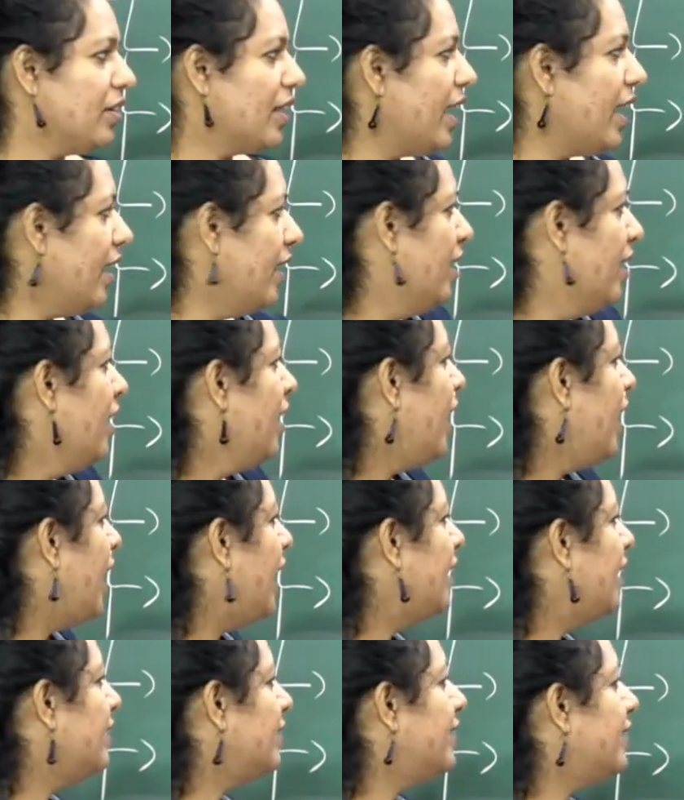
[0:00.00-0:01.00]
Okay,
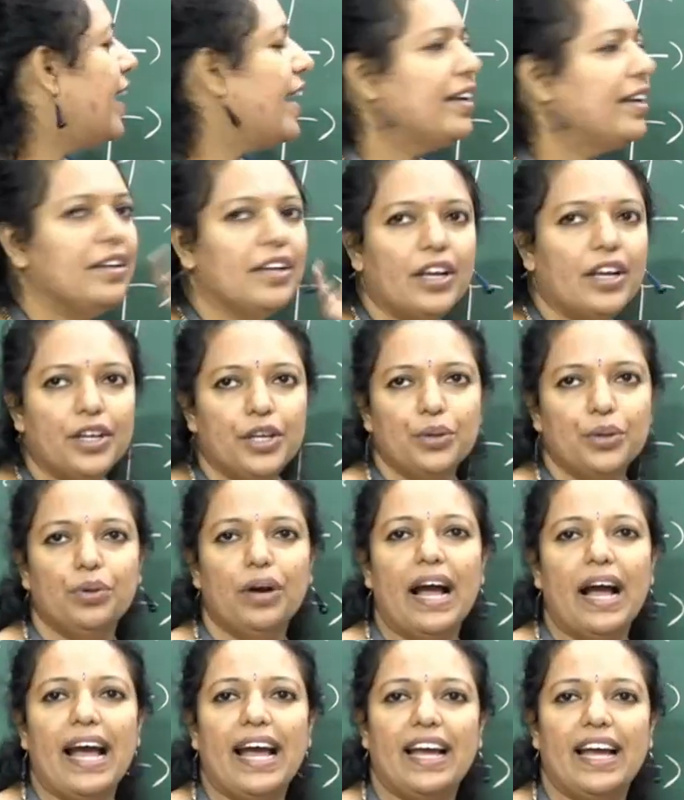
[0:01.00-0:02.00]
and then
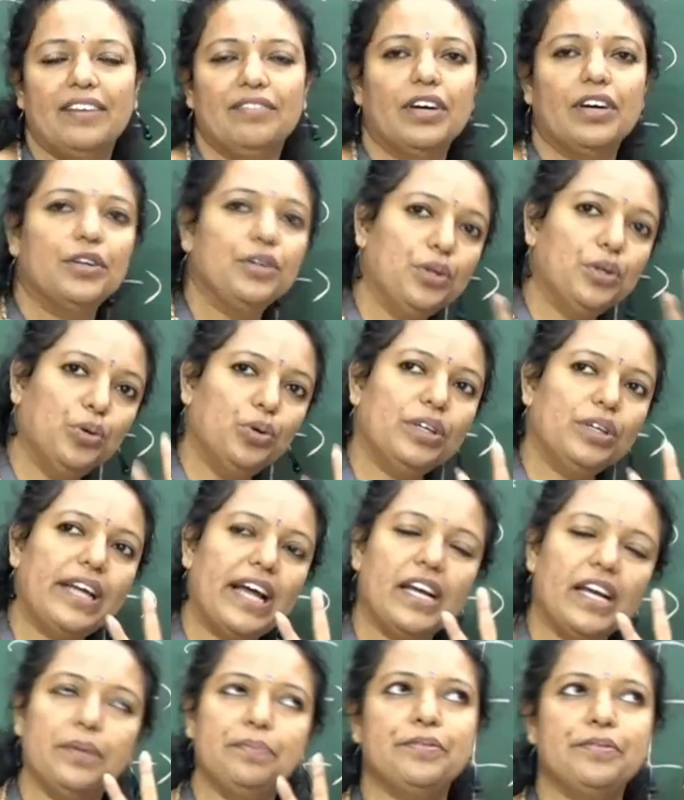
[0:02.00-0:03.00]
you have 2
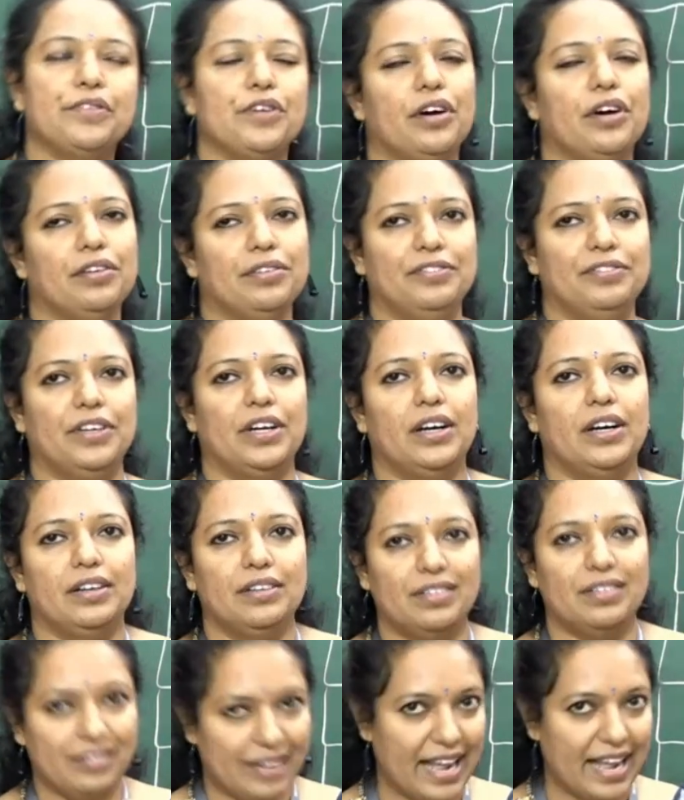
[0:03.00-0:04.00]
types of
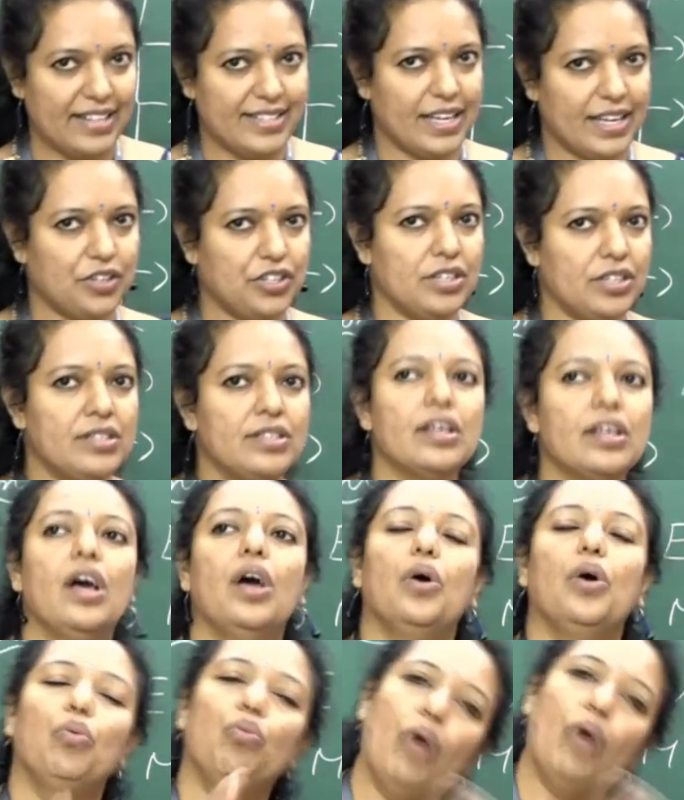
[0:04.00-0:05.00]
transactions,
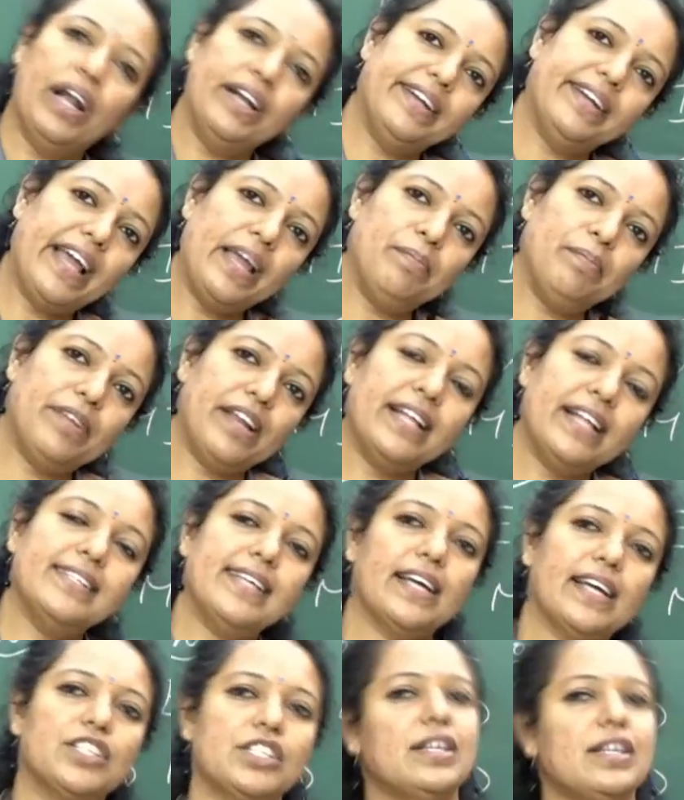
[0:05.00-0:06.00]
one-time
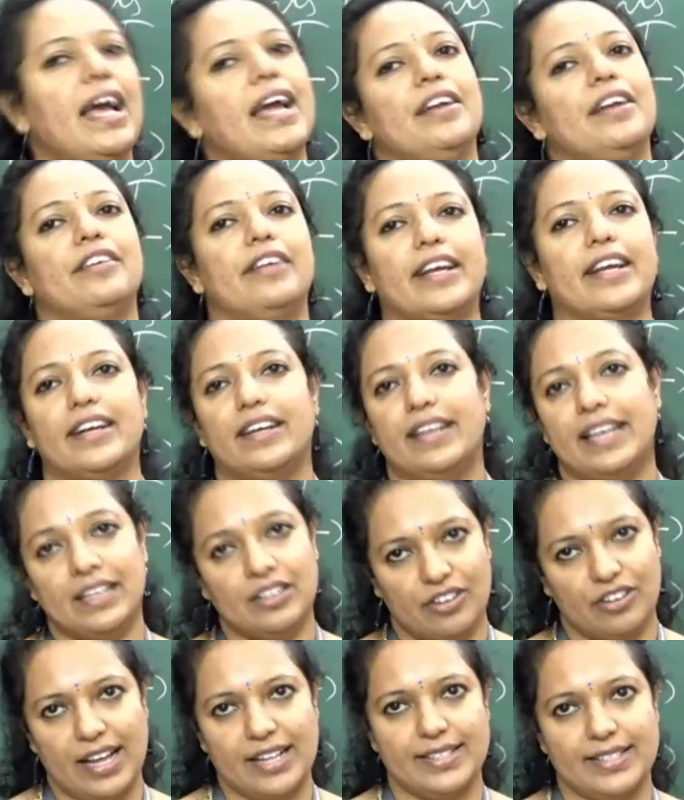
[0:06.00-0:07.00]
transaction and
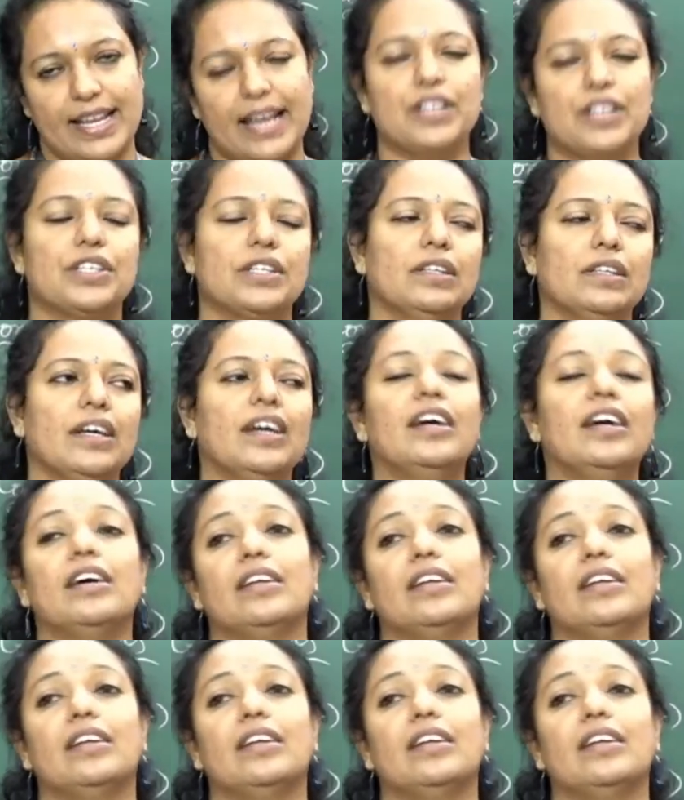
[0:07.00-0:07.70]
recurring transaction.